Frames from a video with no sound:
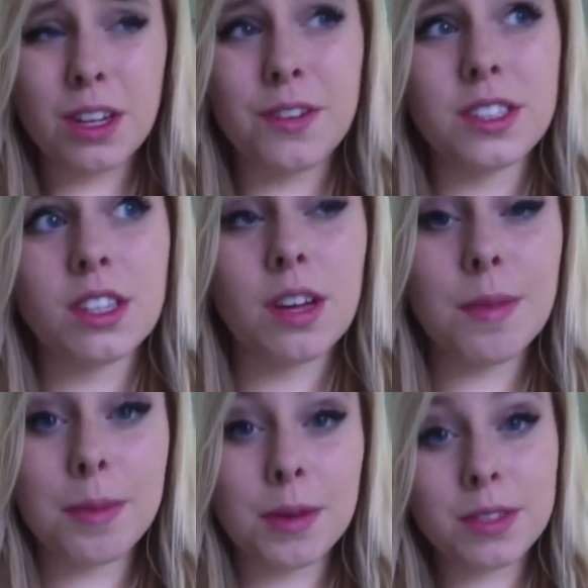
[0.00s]
At first I thought
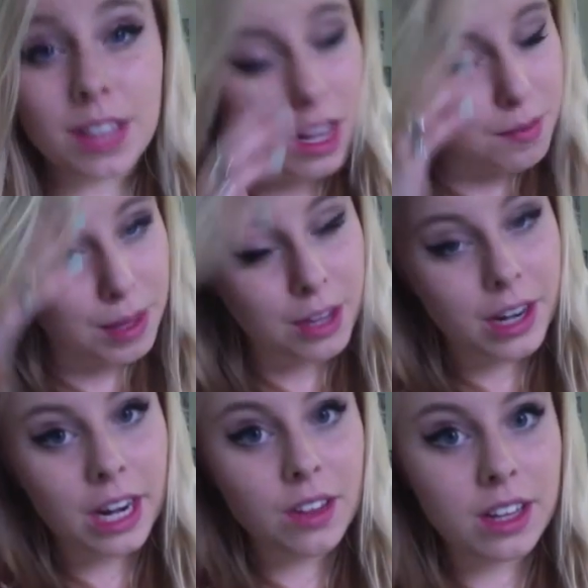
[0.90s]
maybe it would just kind of make your
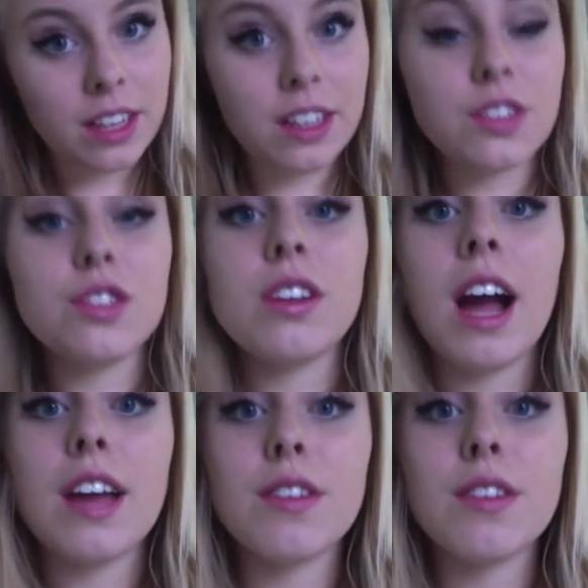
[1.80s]
hair look like less dry,